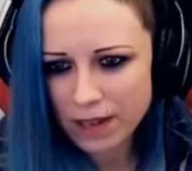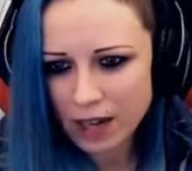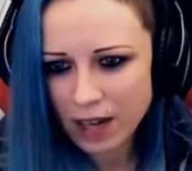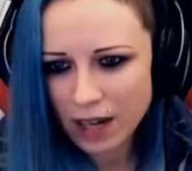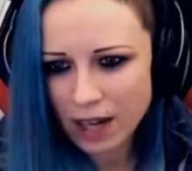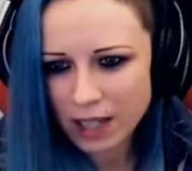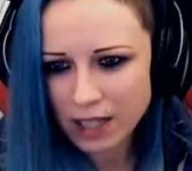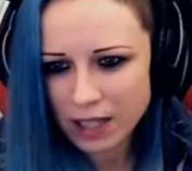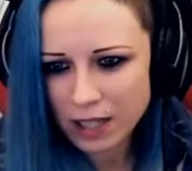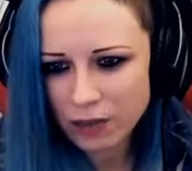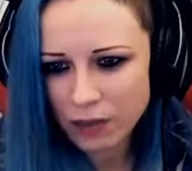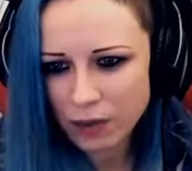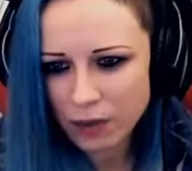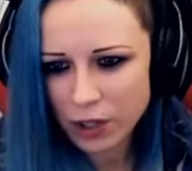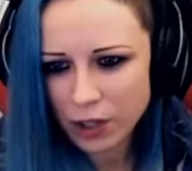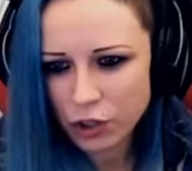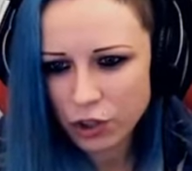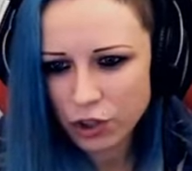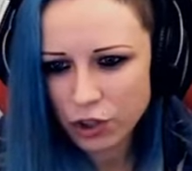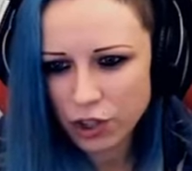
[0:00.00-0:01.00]
Arcee
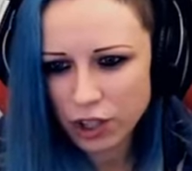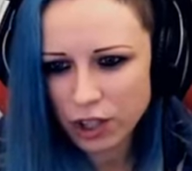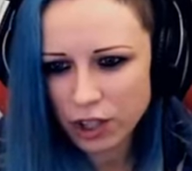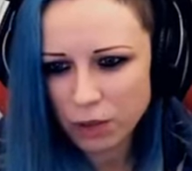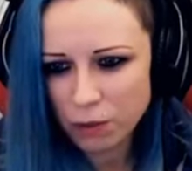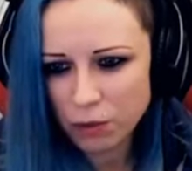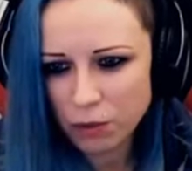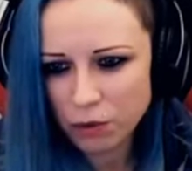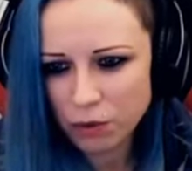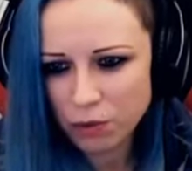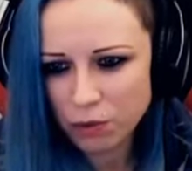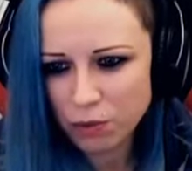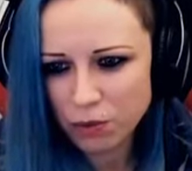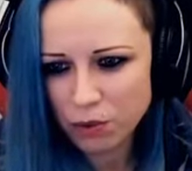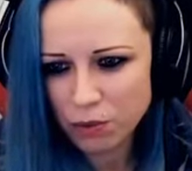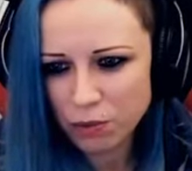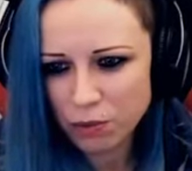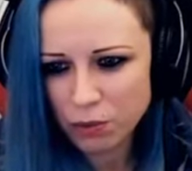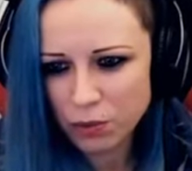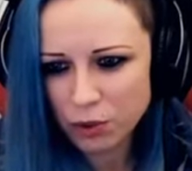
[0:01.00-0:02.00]
with the shield, boom,
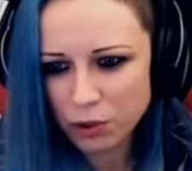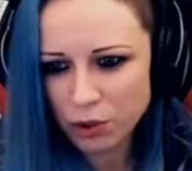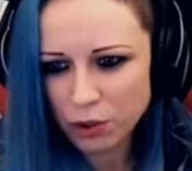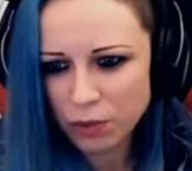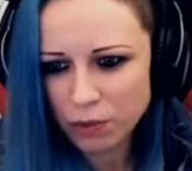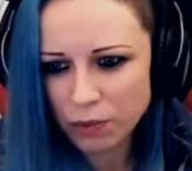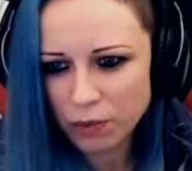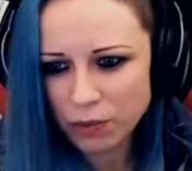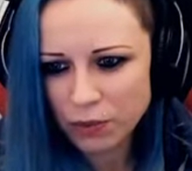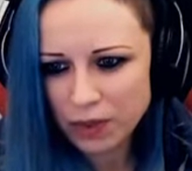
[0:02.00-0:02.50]
boom, boom.